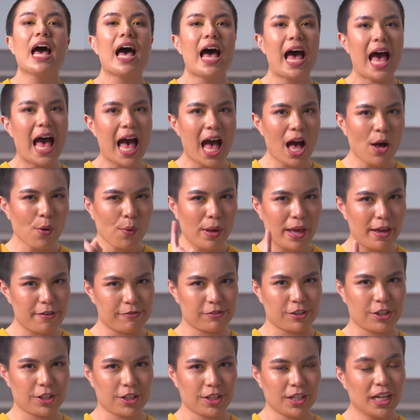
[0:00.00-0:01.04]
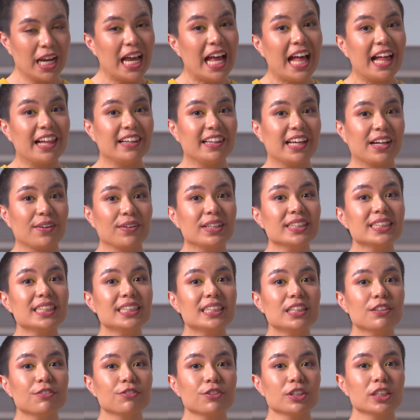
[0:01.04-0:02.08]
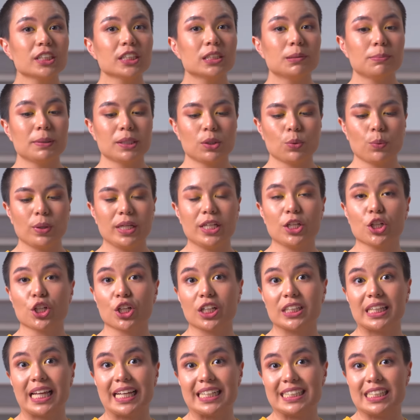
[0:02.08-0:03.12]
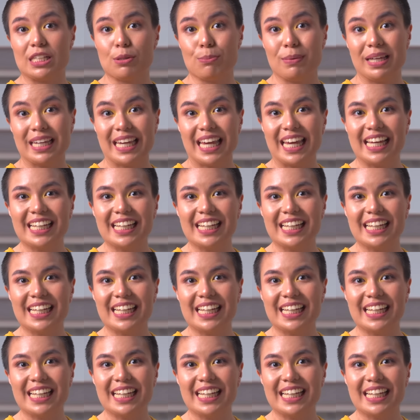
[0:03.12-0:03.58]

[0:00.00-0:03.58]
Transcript: However, there is a difference between your glycemic